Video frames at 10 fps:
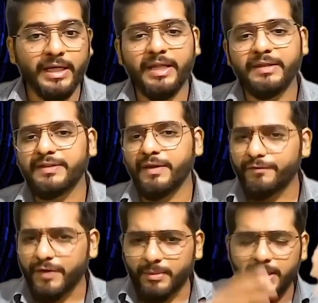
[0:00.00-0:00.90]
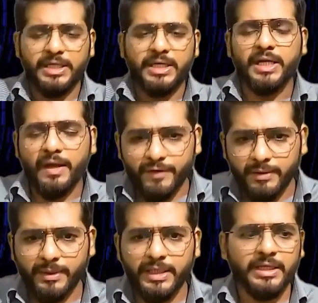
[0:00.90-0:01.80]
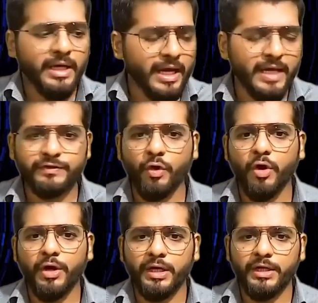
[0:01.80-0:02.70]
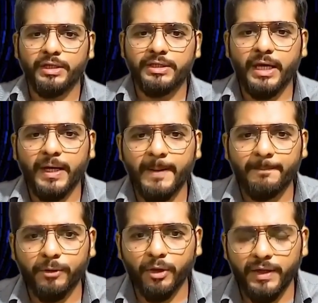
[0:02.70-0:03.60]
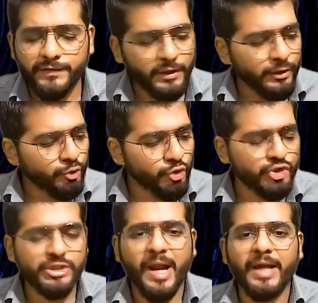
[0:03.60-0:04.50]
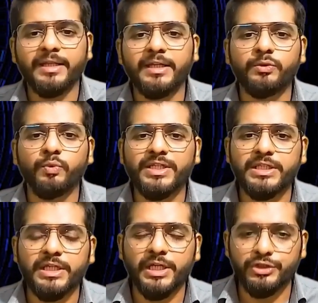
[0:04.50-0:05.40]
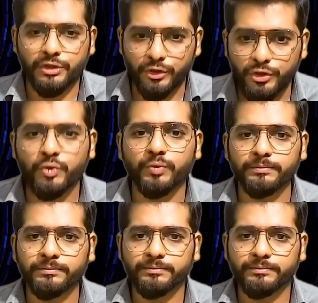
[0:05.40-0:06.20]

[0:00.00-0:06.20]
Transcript: and then everybody has ordered their employees to start an investigation on you.